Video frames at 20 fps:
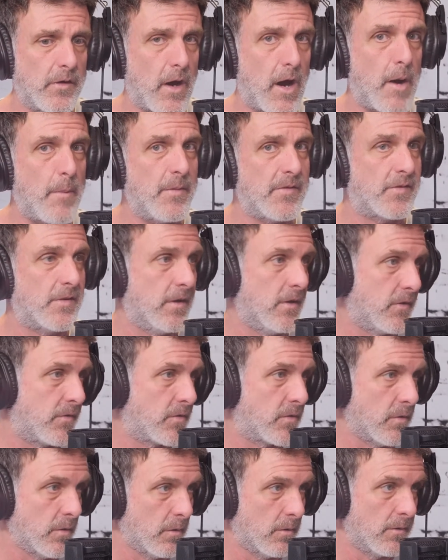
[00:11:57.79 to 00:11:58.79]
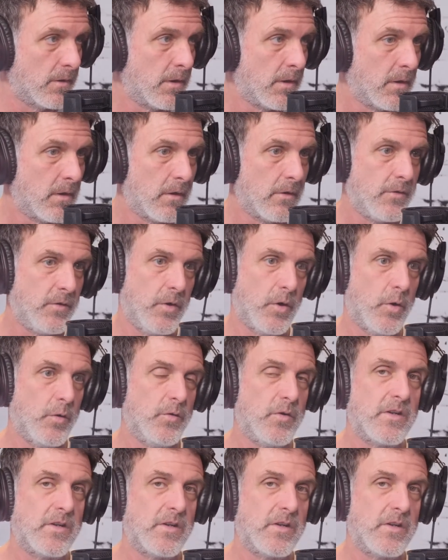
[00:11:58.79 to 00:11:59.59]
opposite is true. You can